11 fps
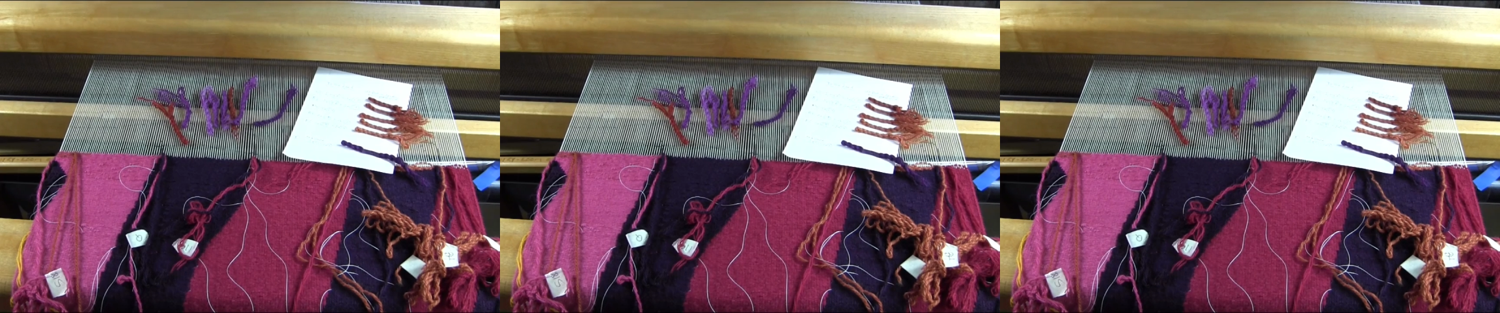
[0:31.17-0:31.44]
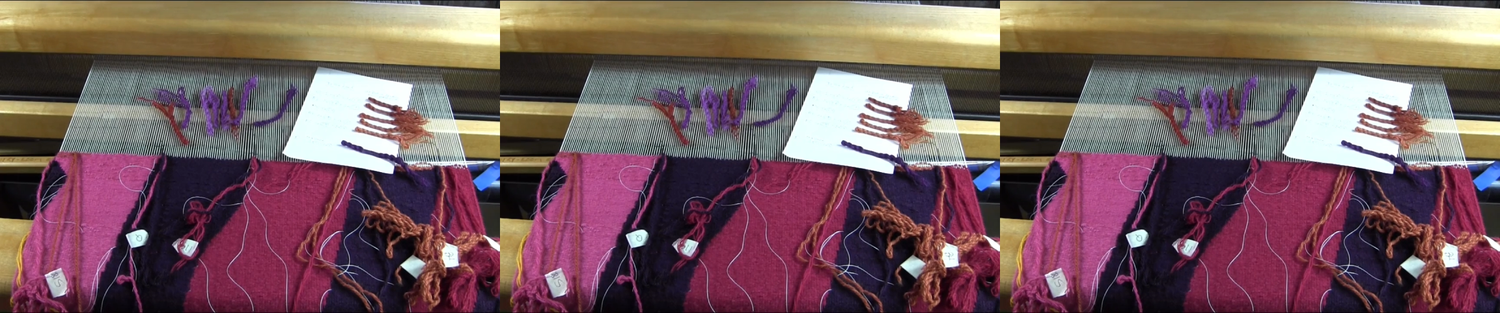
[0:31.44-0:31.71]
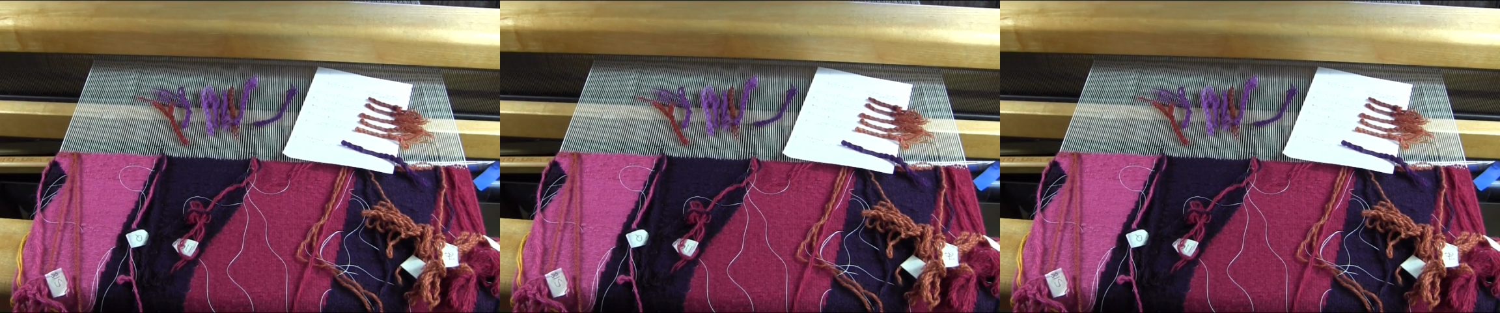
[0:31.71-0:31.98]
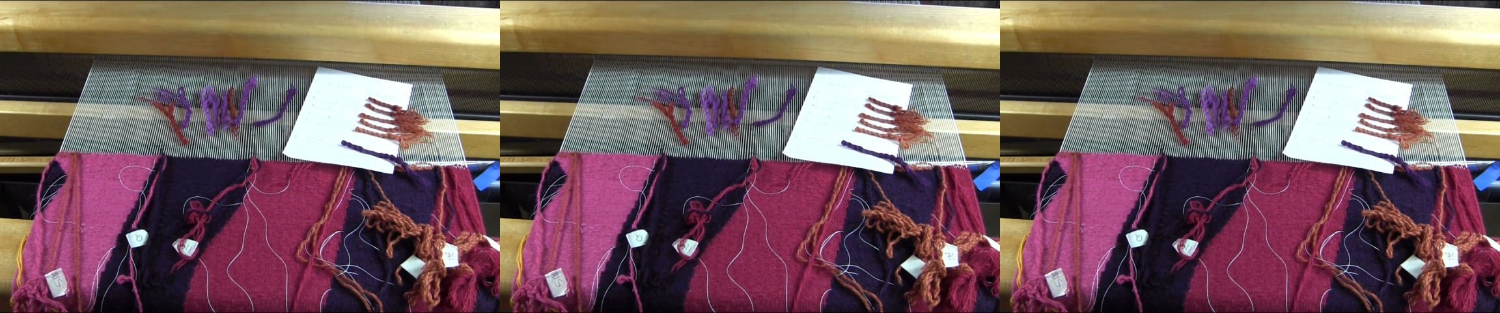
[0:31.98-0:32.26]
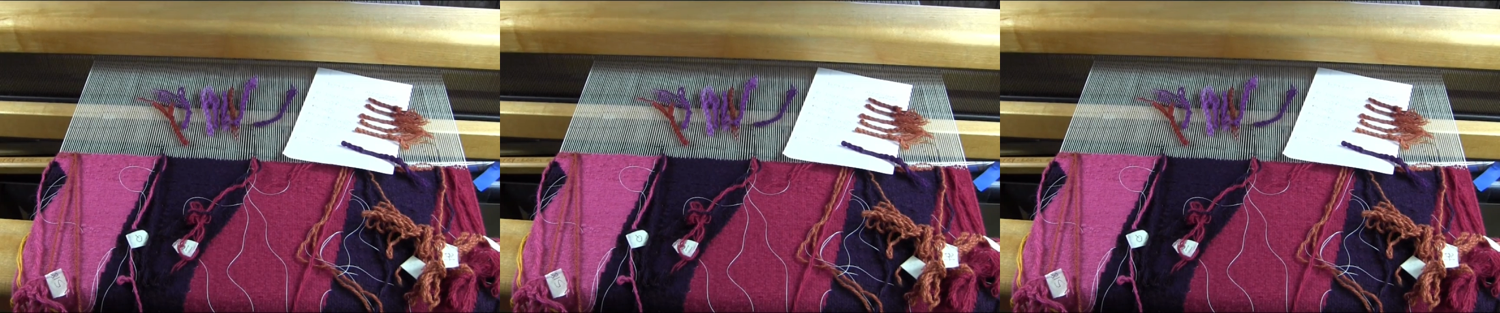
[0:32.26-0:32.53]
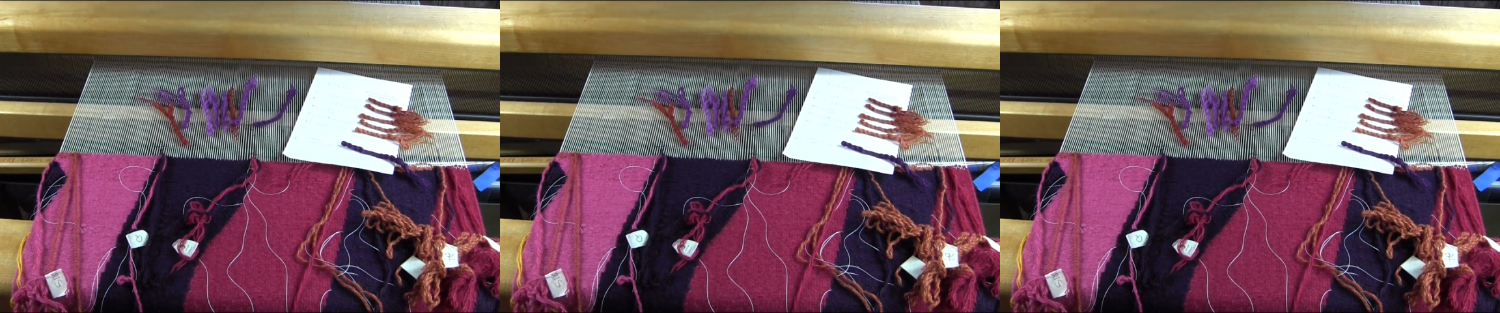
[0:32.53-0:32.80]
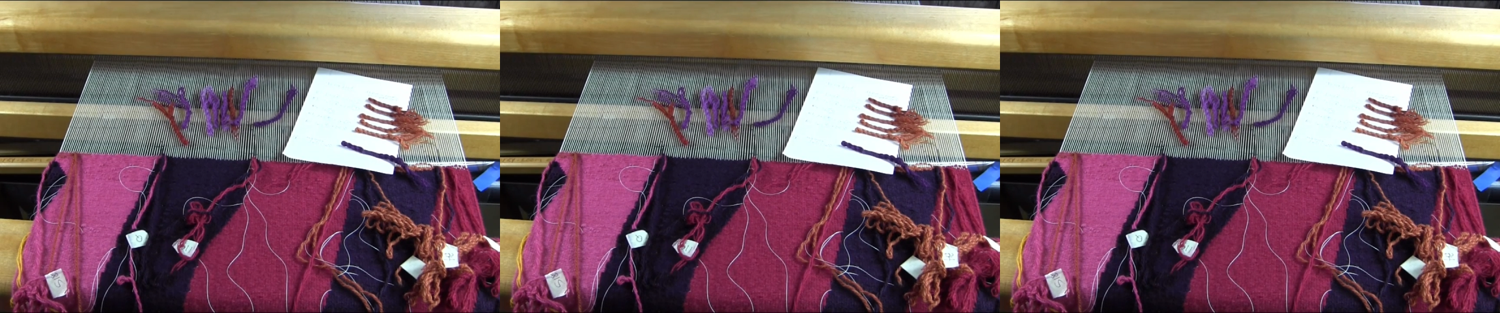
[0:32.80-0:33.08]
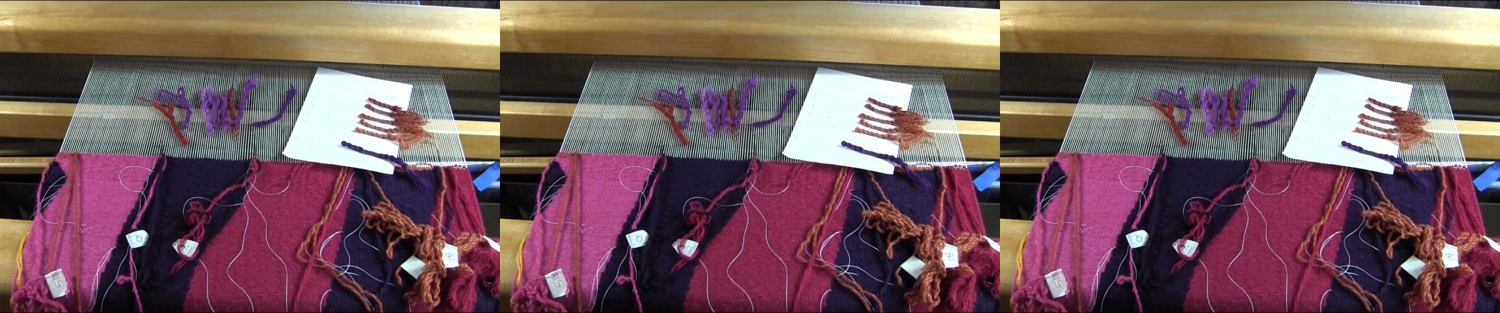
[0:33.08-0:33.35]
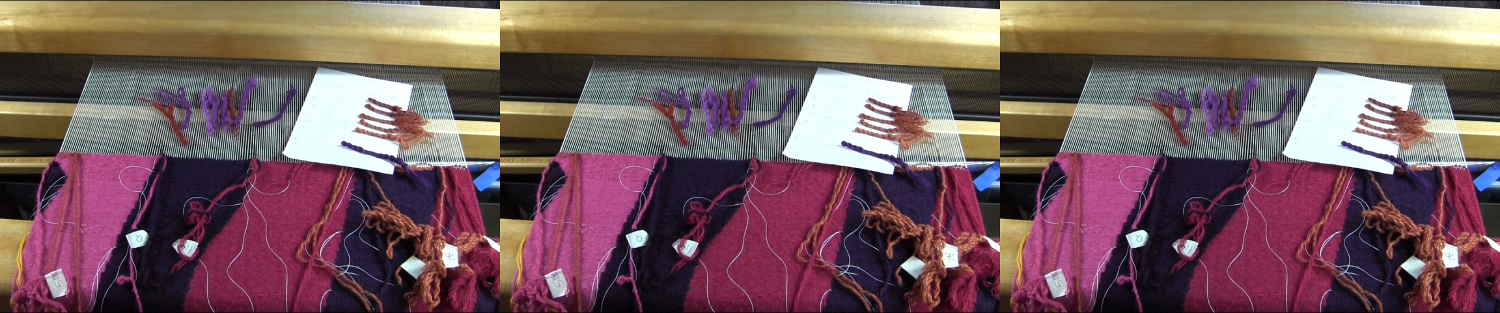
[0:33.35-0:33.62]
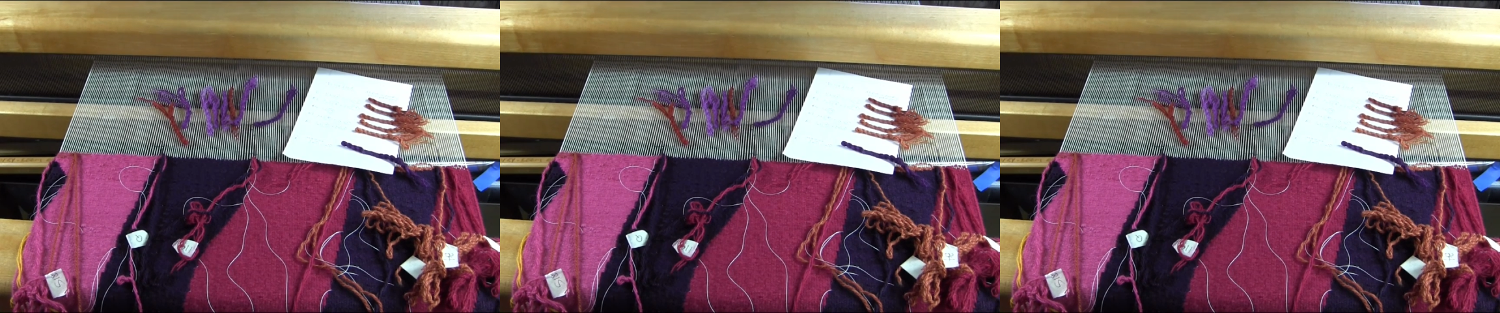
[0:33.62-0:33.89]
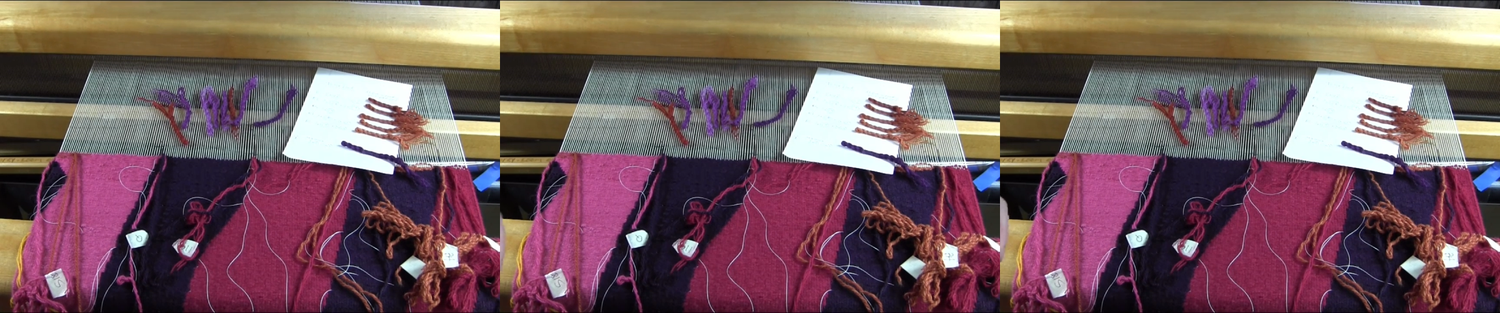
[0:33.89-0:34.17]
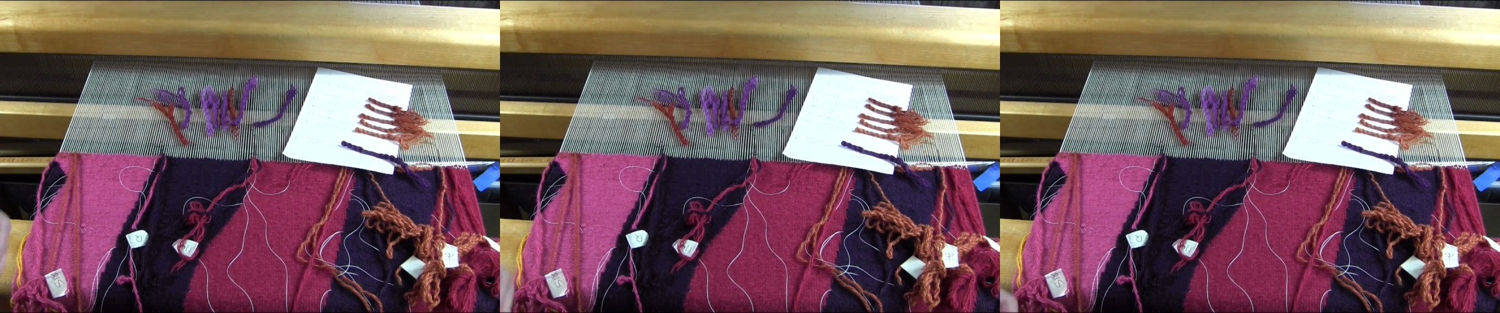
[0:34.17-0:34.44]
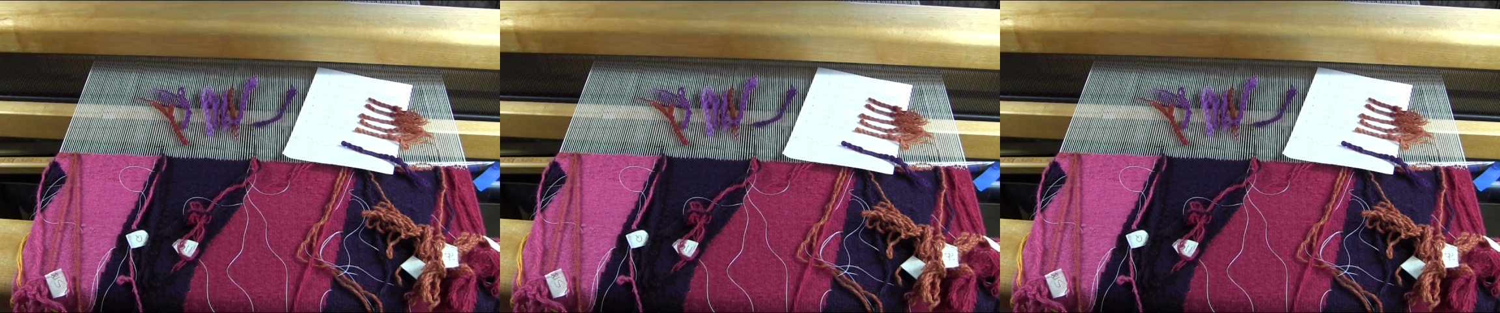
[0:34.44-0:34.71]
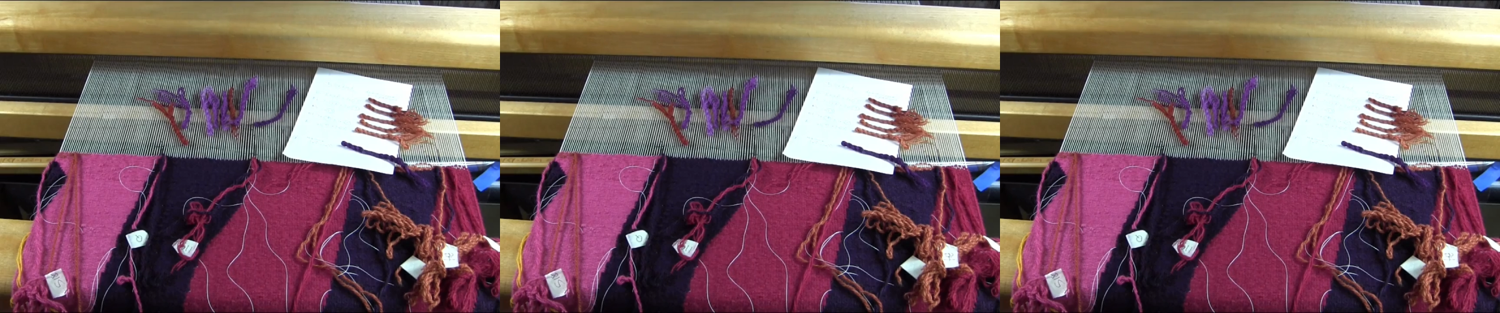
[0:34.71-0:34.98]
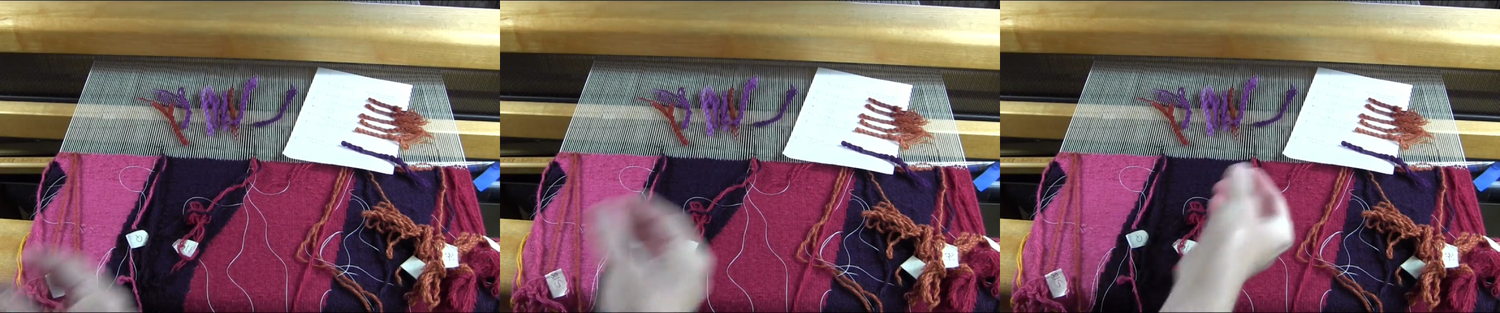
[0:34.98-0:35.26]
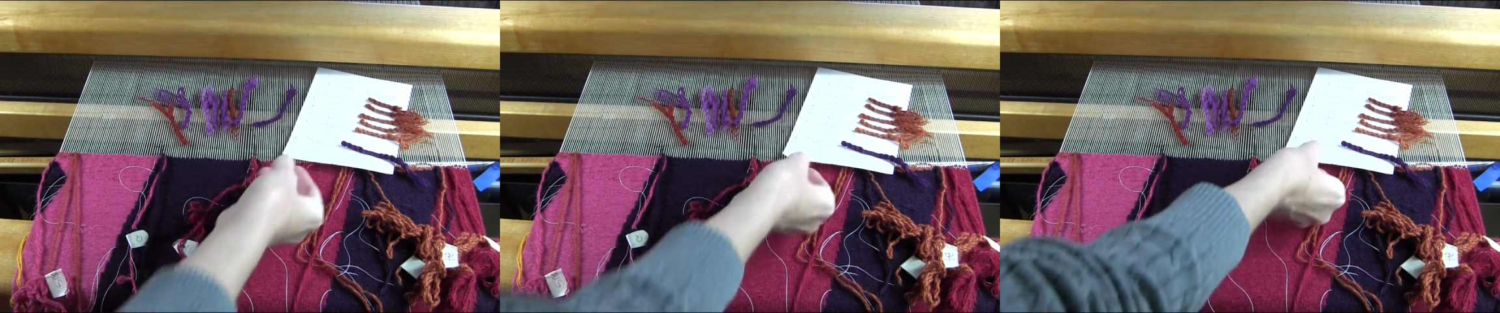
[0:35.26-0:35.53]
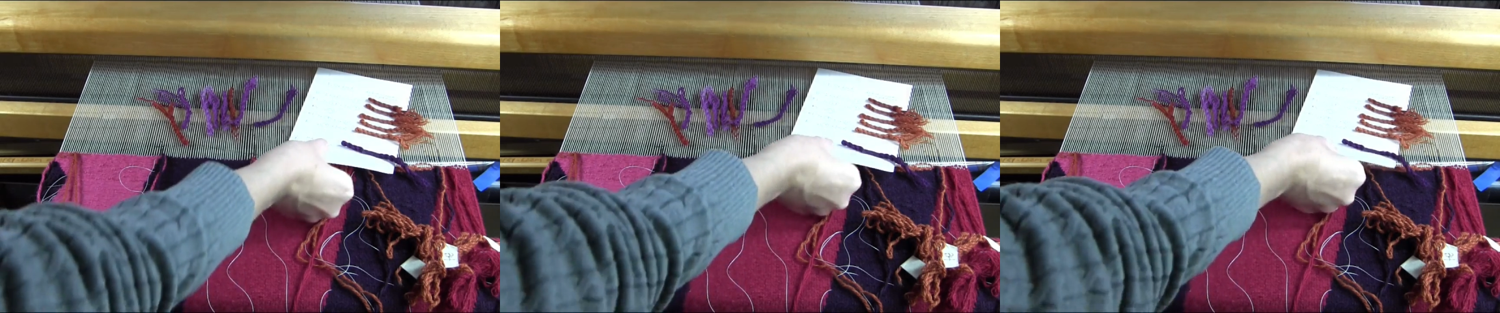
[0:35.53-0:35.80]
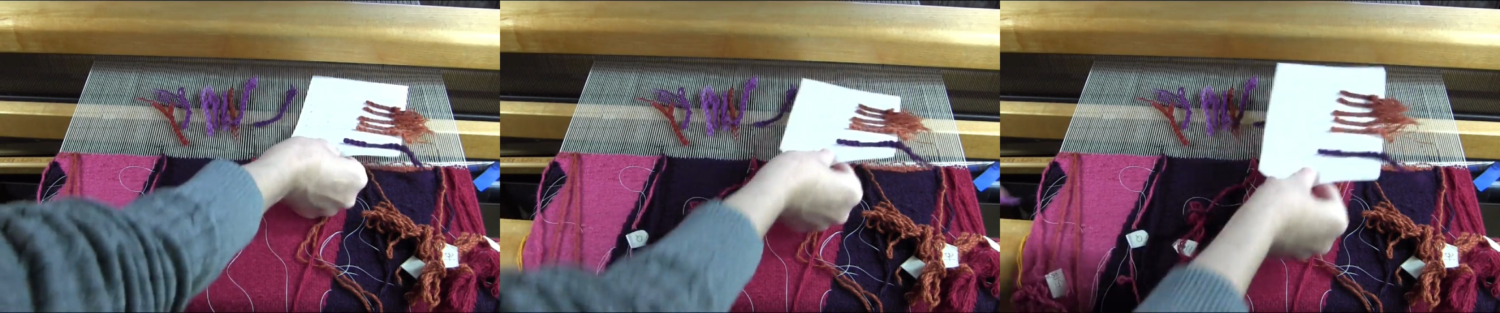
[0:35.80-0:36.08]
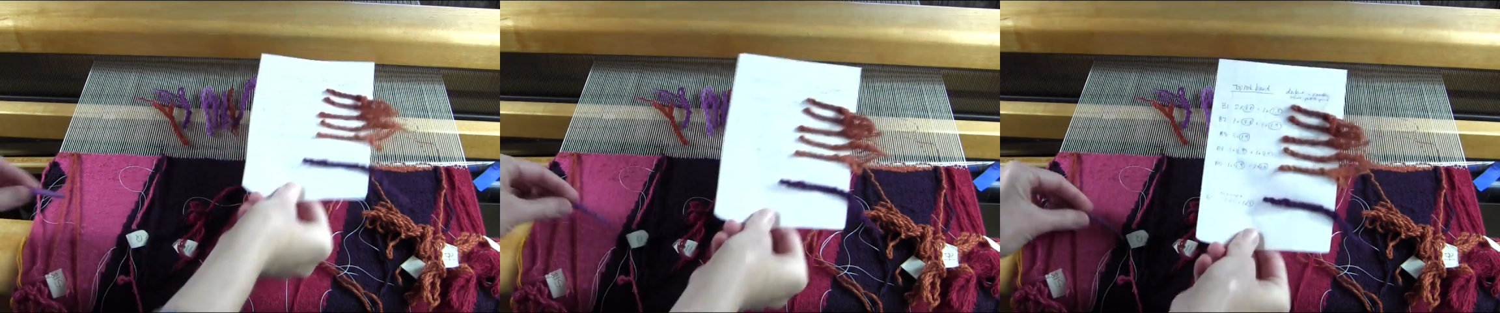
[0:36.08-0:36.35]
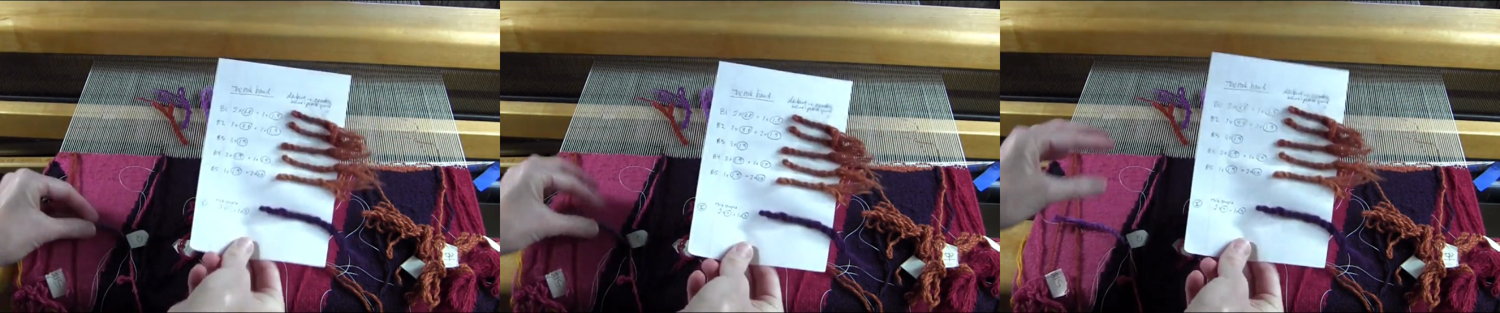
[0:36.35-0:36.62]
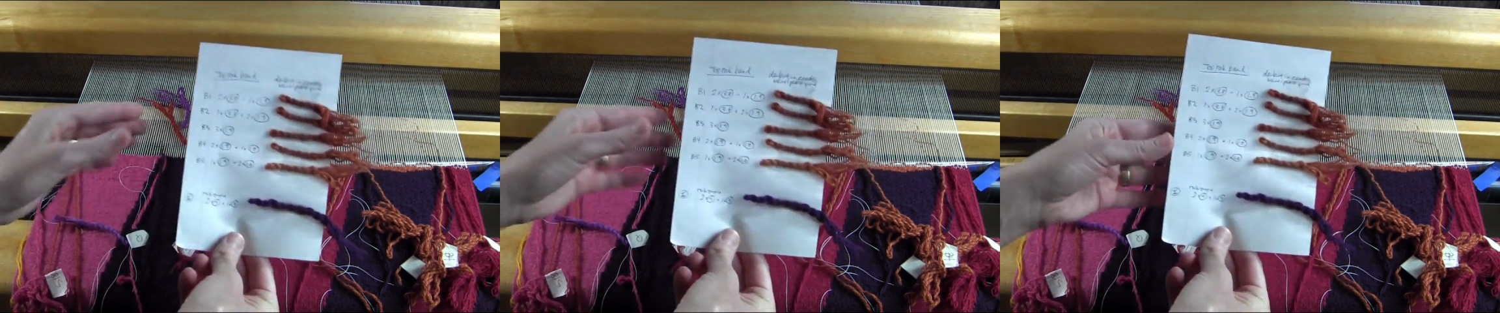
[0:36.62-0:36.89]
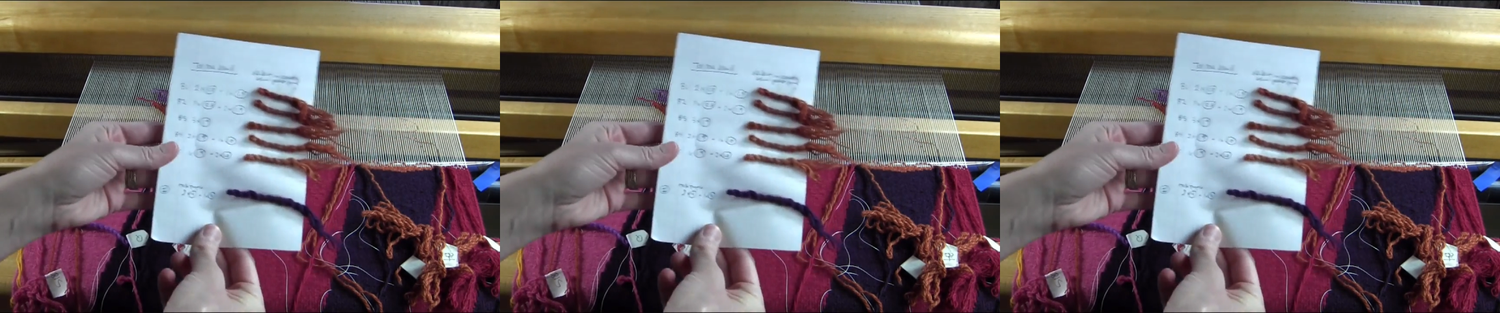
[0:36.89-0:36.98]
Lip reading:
[unreadable: no face in view]